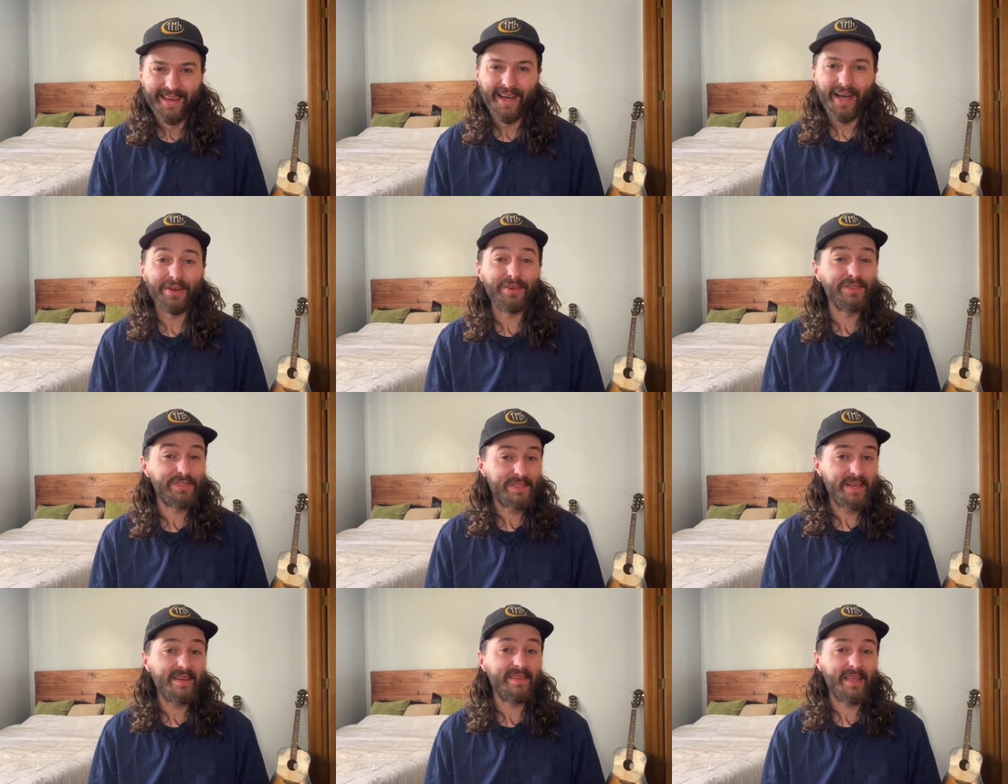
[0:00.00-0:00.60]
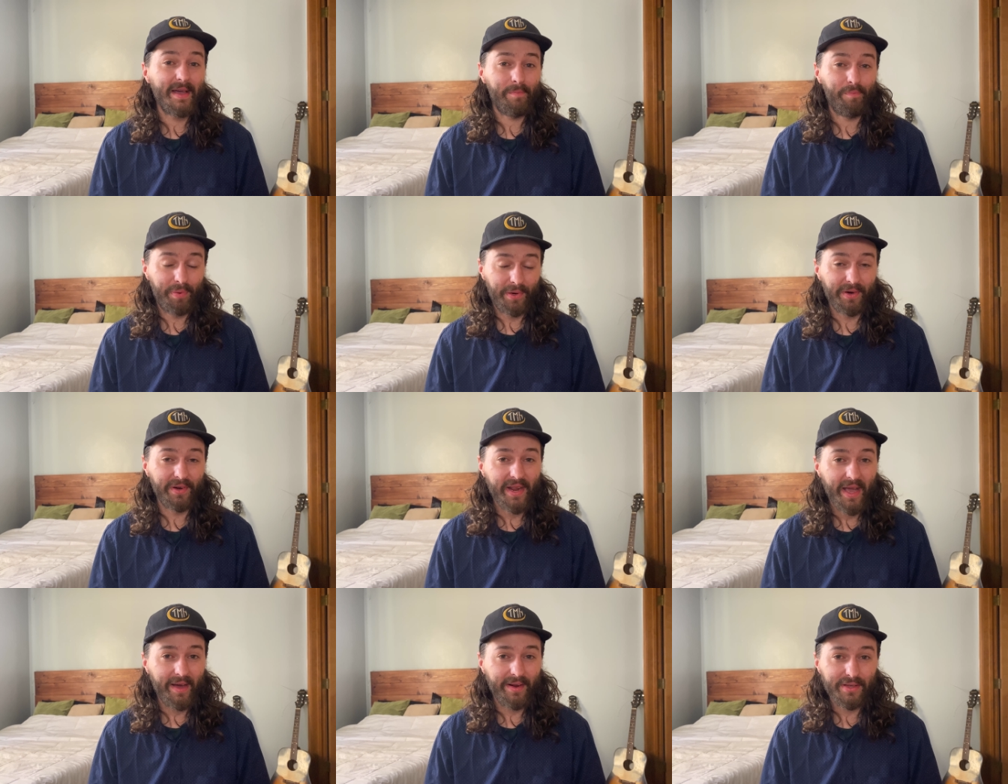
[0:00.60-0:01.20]
I understand that
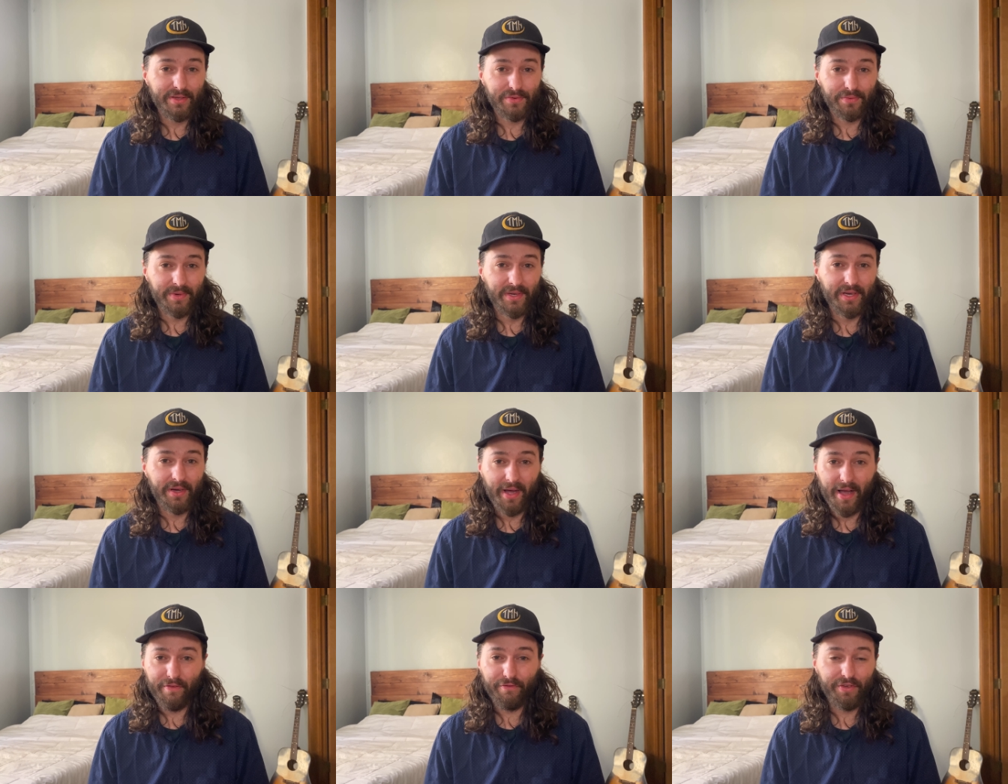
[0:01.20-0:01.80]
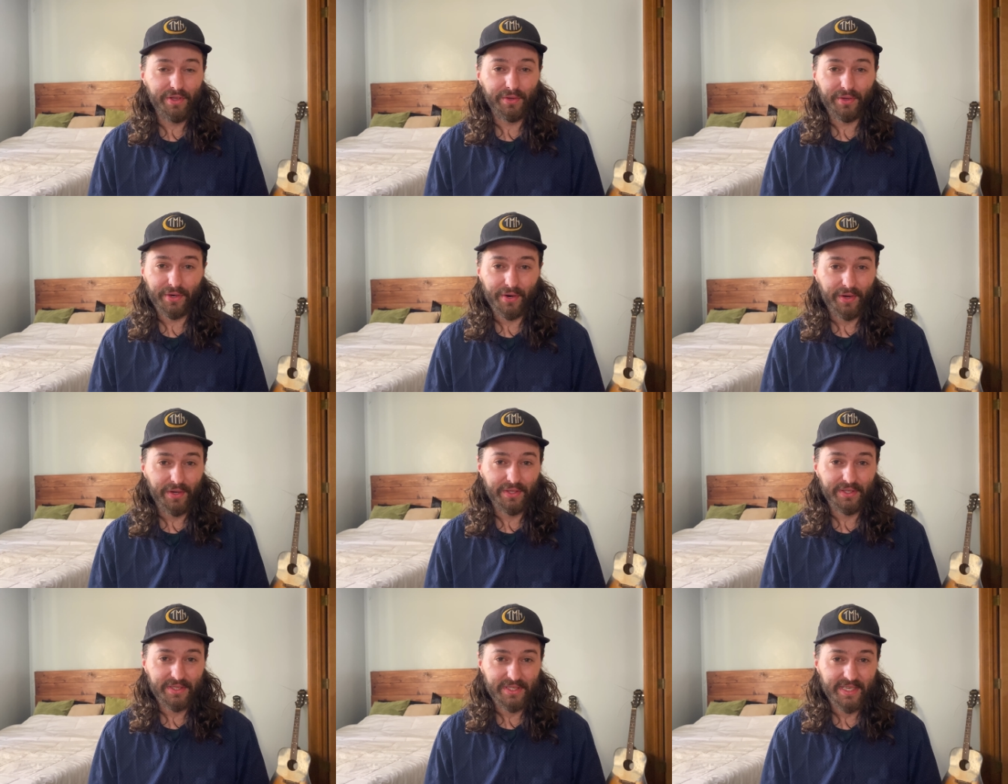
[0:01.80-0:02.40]
burnout is real. I feel it
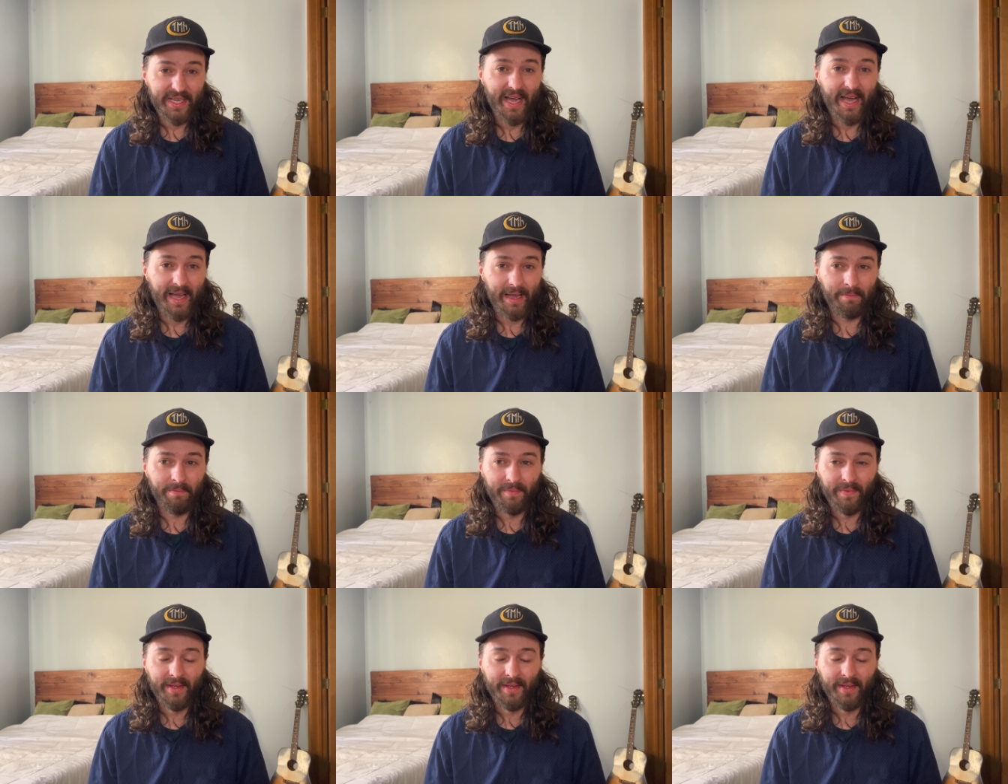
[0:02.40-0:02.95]
all the time.